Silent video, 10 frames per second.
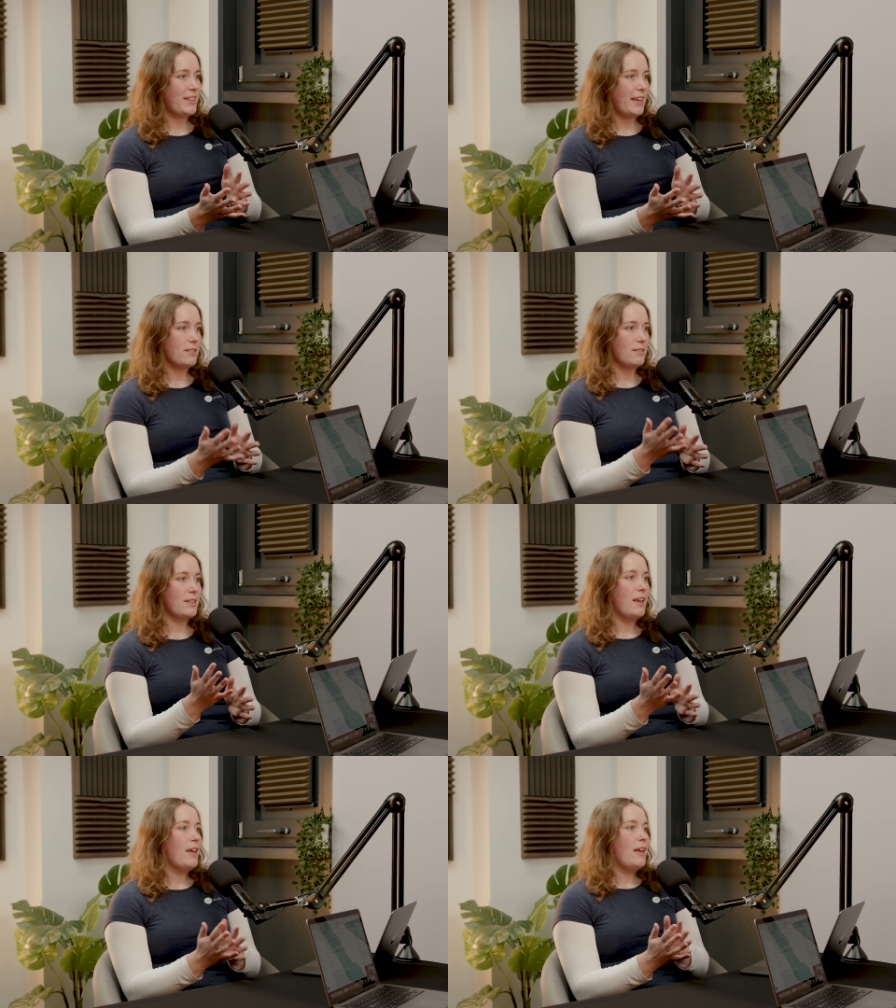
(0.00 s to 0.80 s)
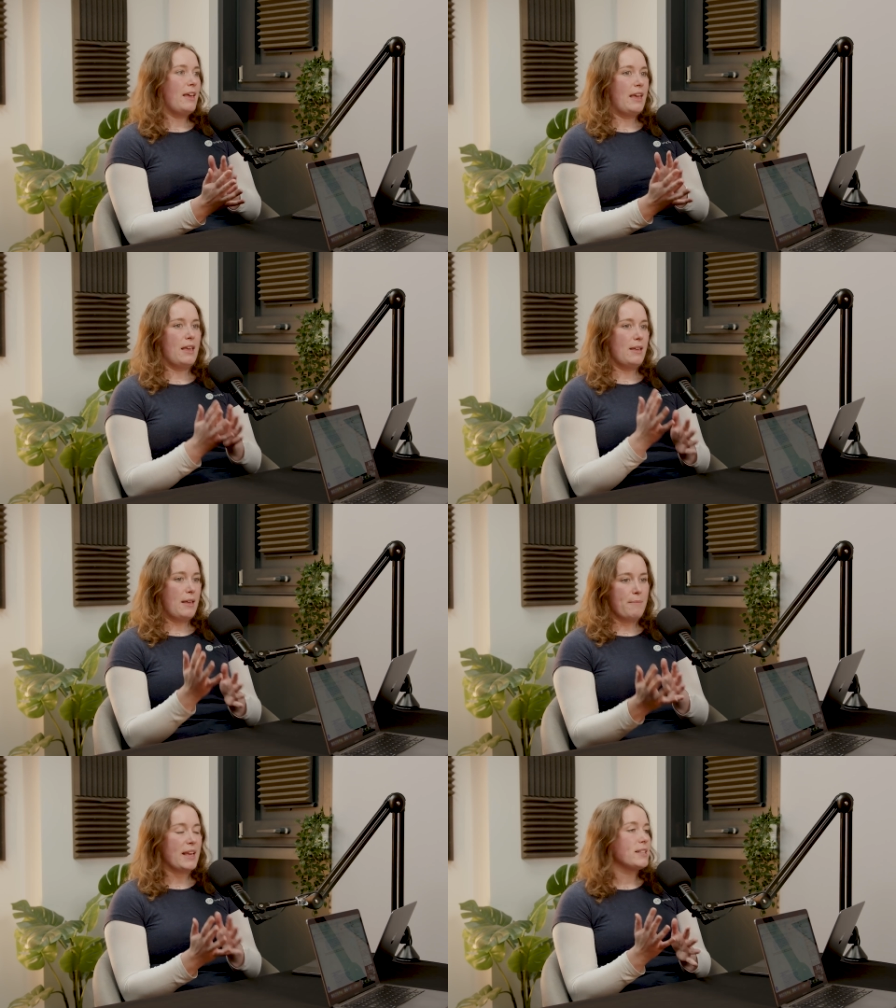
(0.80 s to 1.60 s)
that is
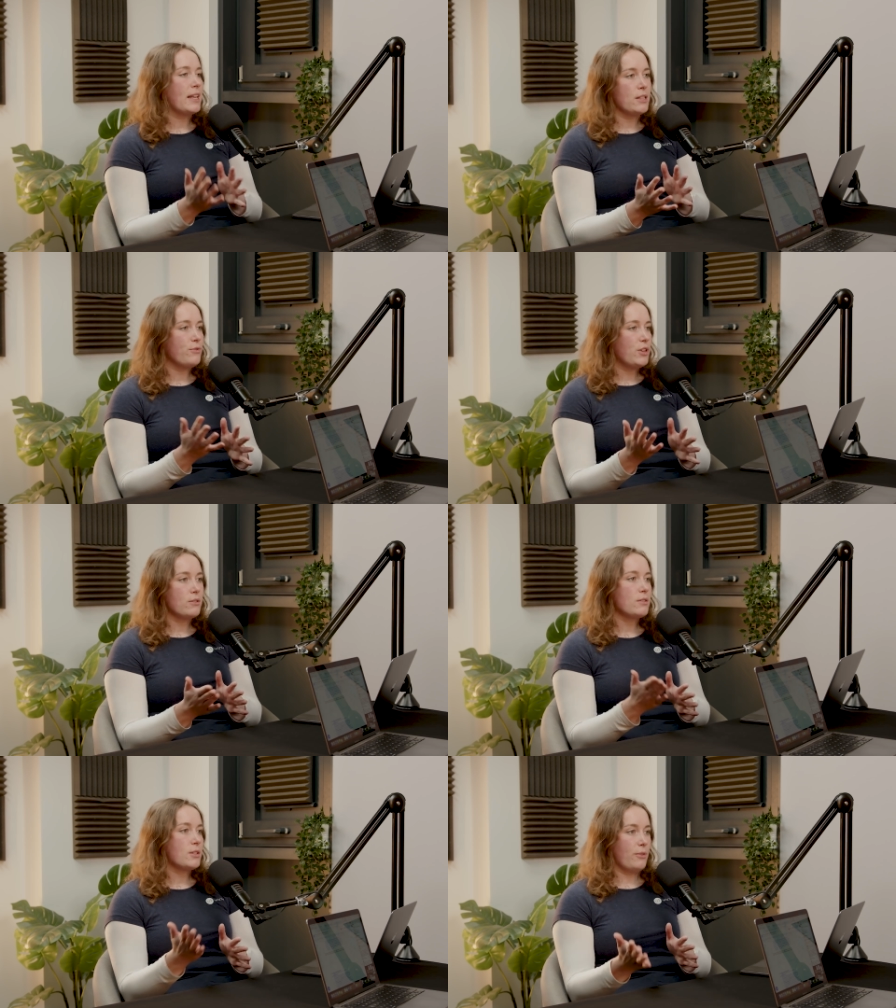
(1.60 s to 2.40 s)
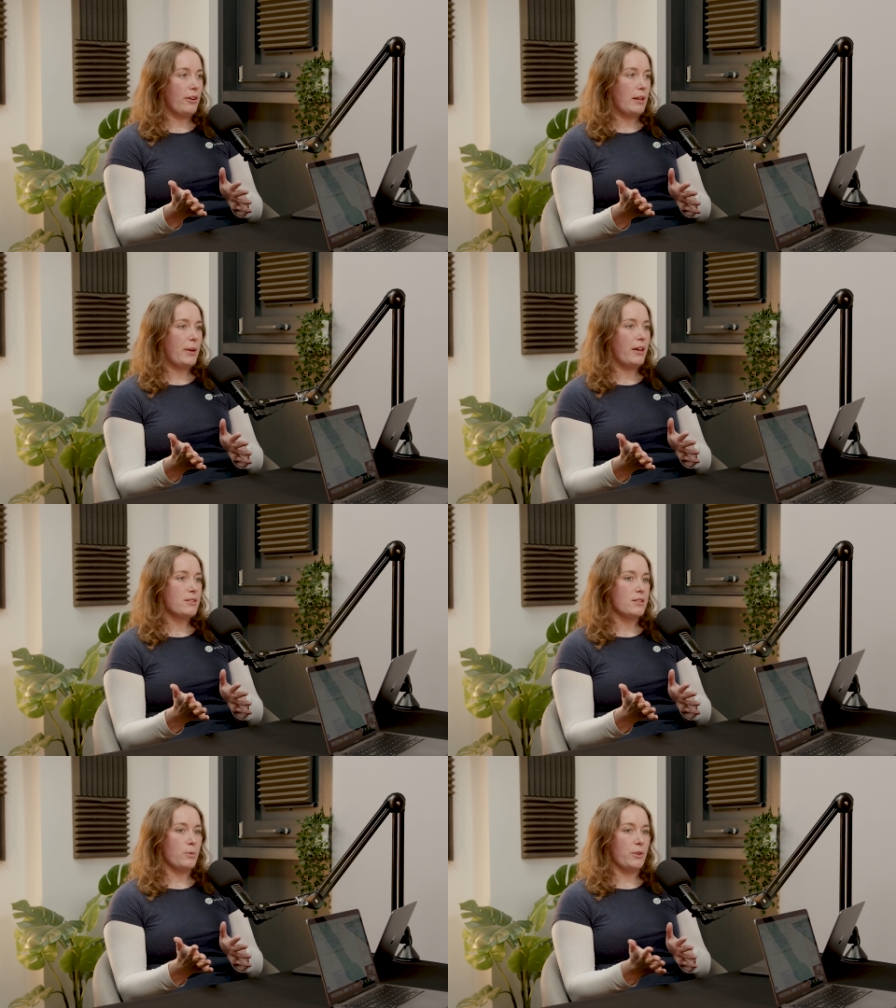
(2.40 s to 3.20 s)
it makes sense for users to only
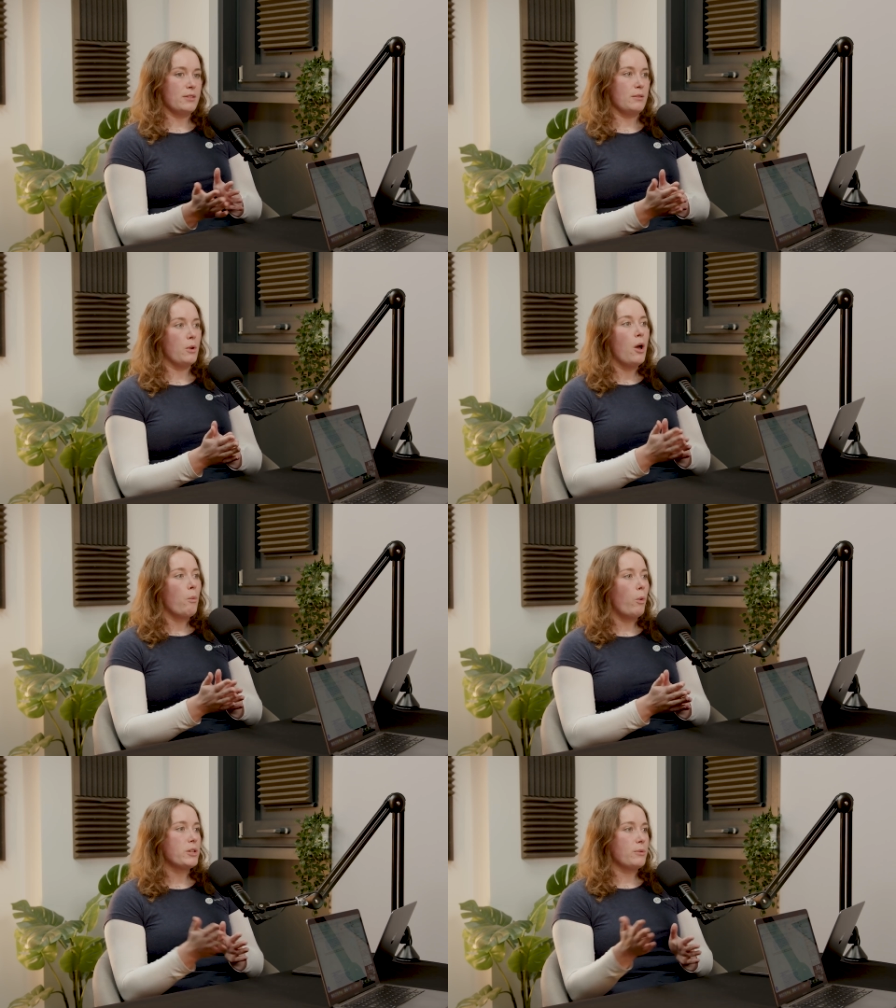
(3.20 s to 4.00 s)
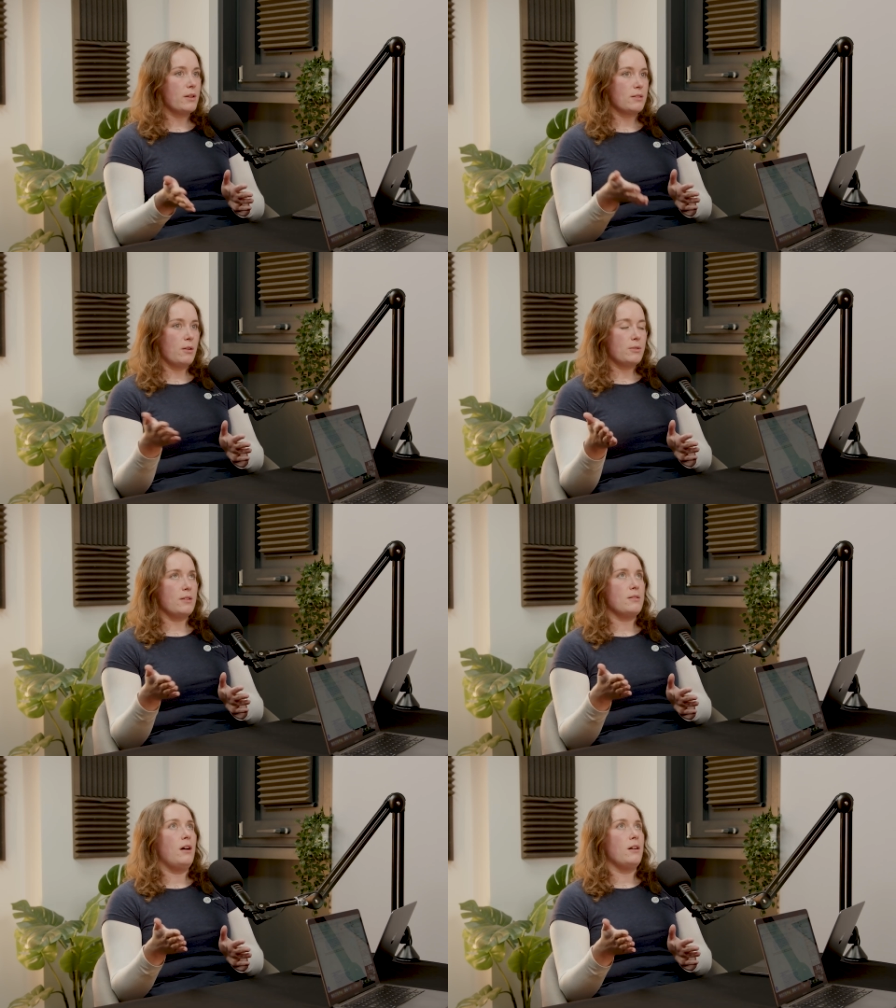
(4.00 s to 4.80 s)
purchase once, and what
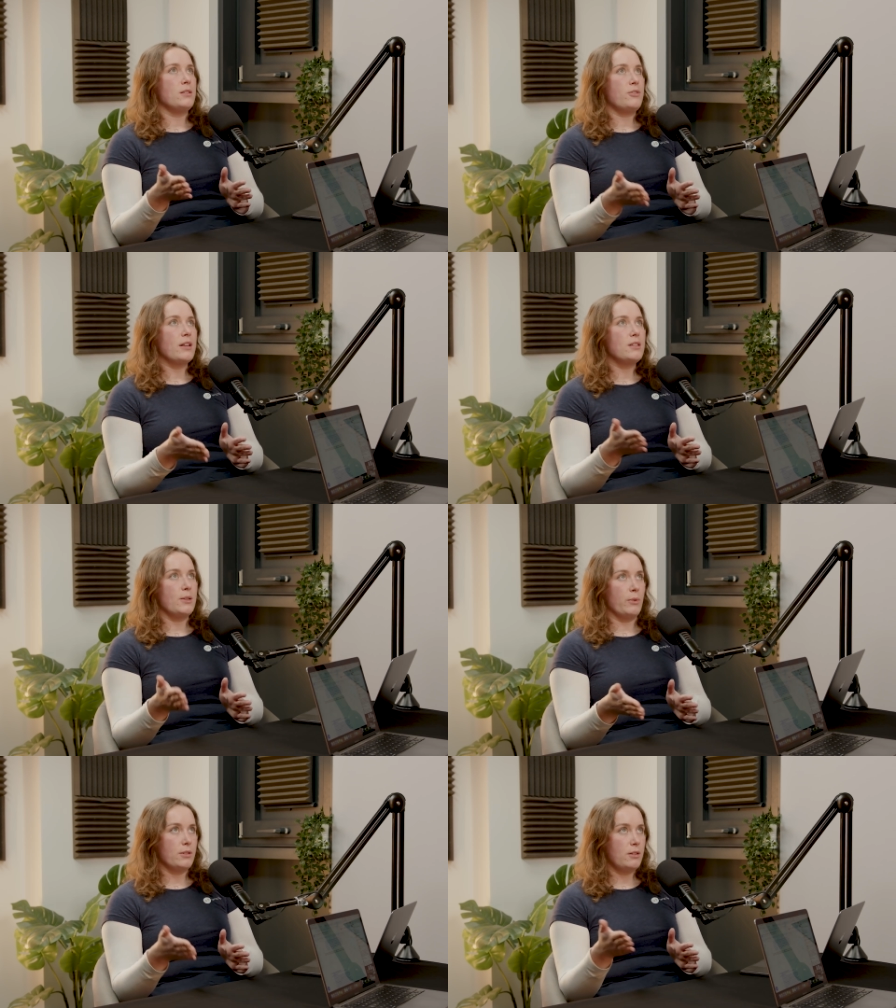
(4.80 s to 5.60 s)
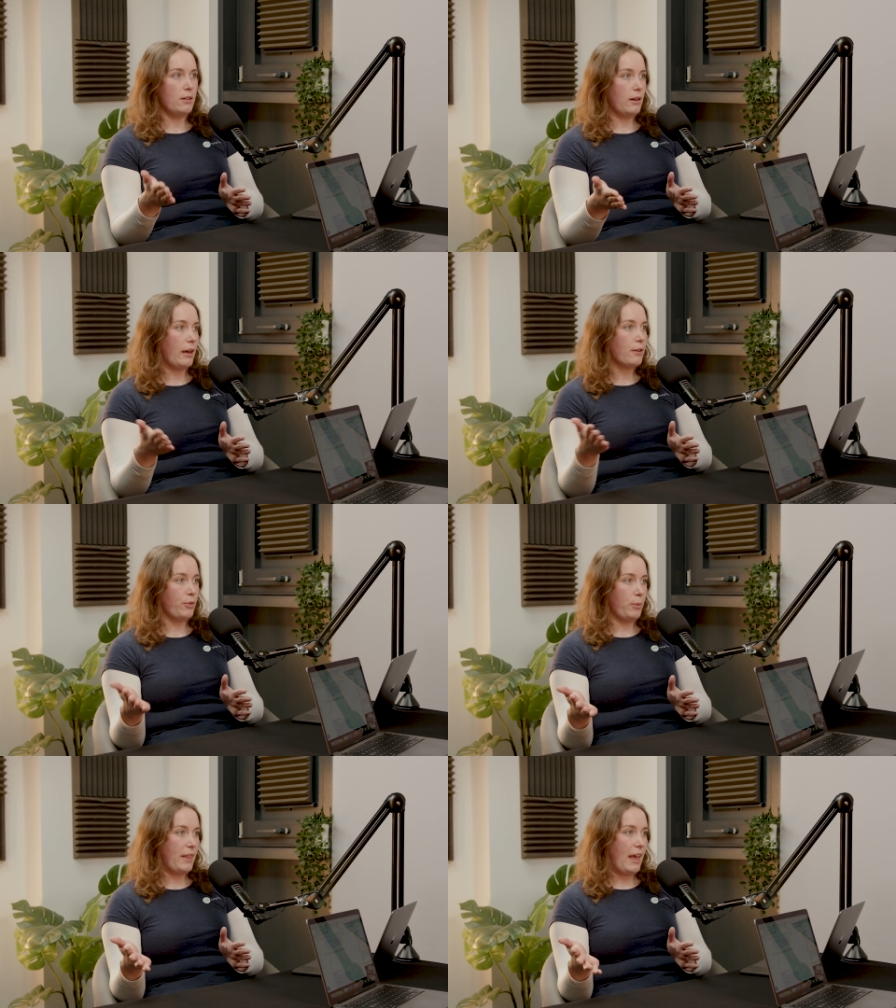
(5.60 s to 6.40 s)
does our strategy want to look like
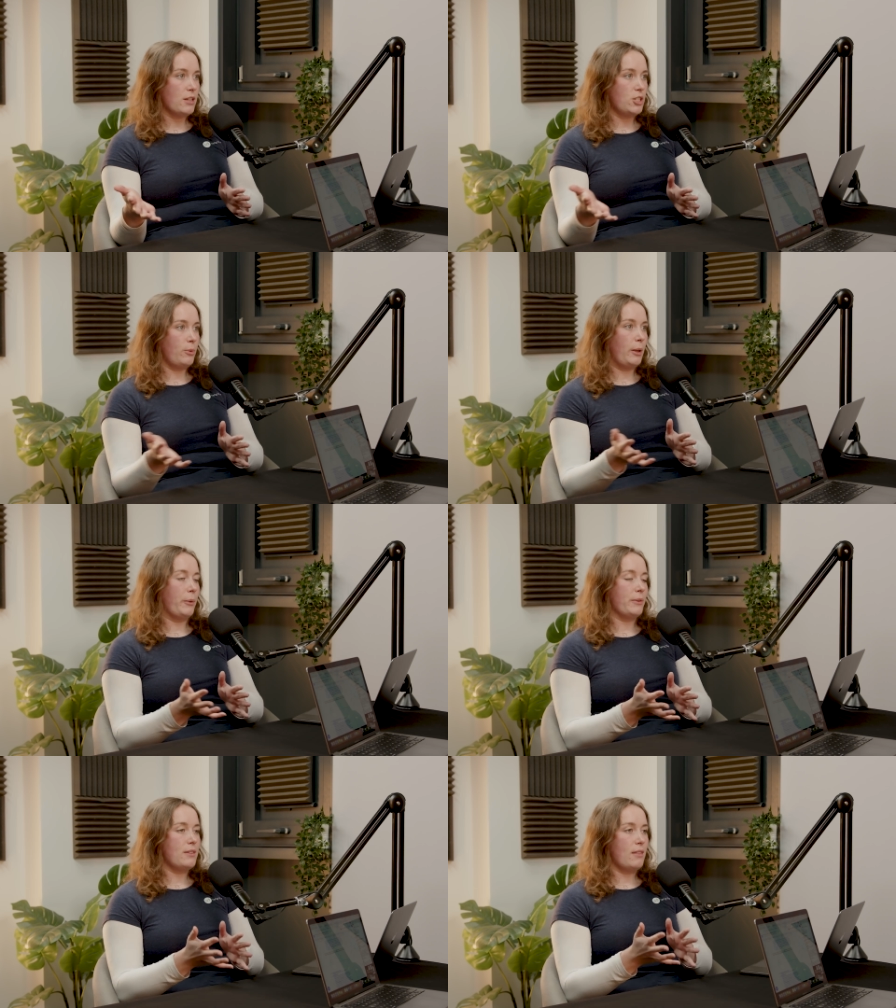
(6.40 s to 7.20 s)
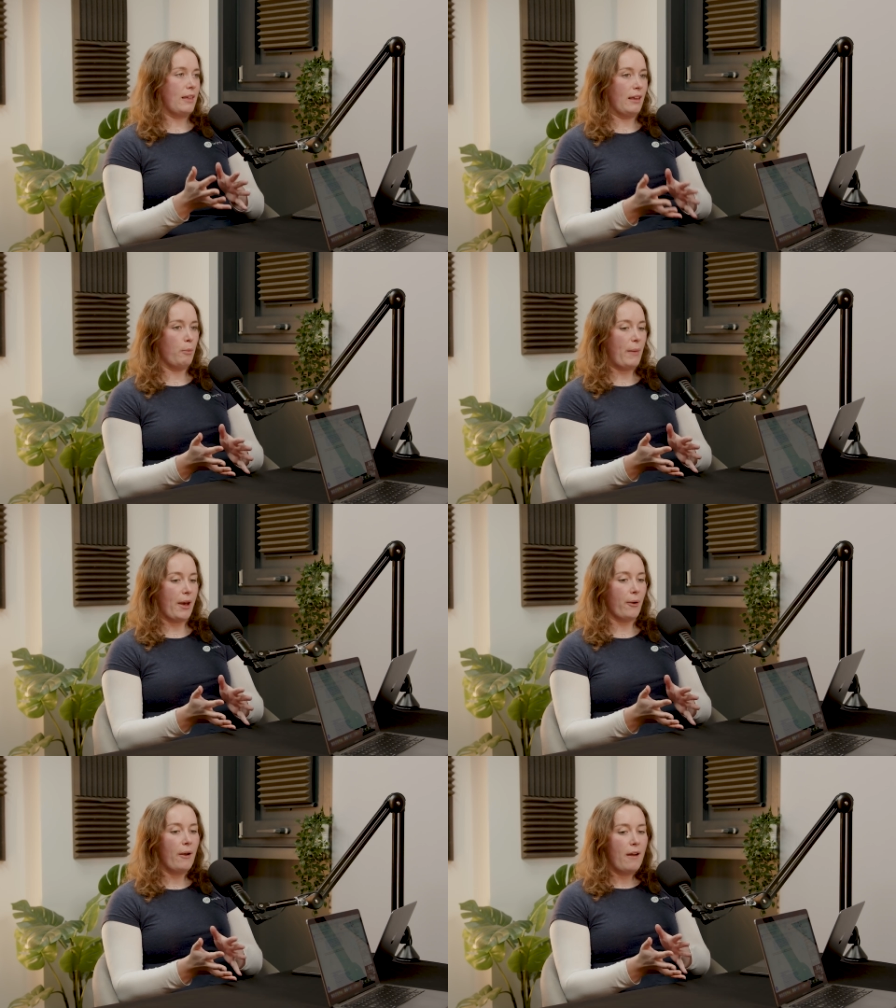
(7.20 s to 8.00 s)
from there? Do we want to think
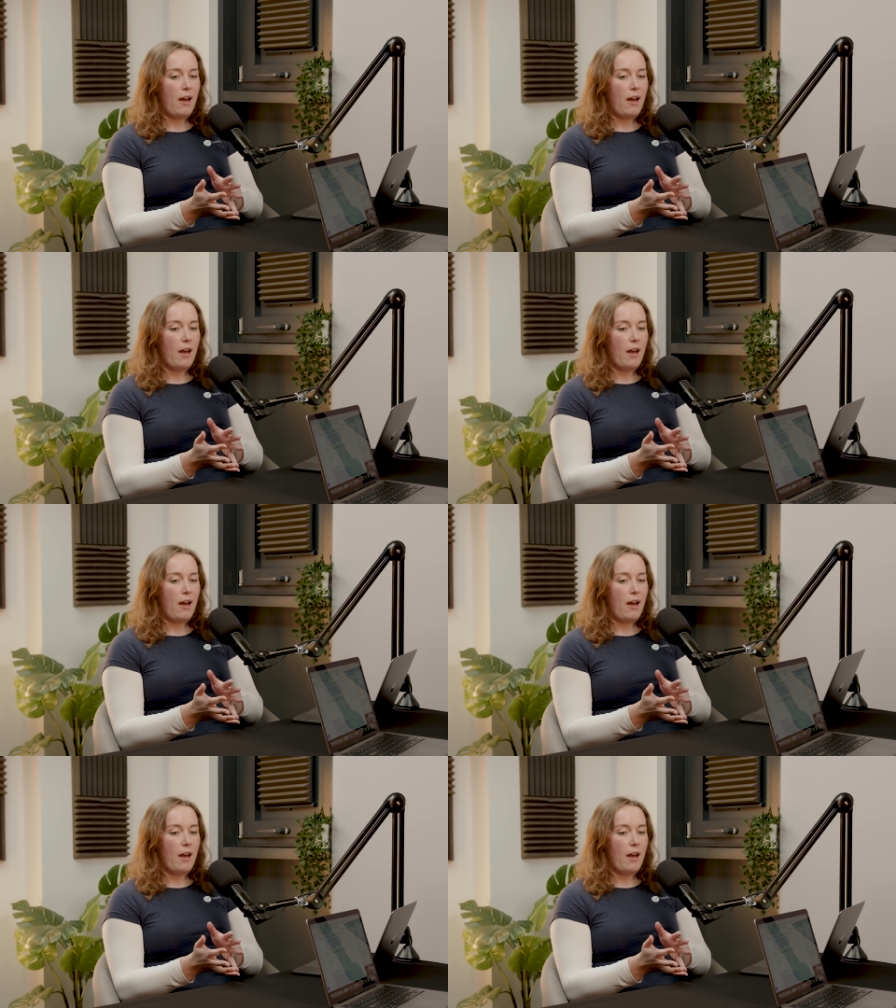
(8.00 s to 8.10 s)
about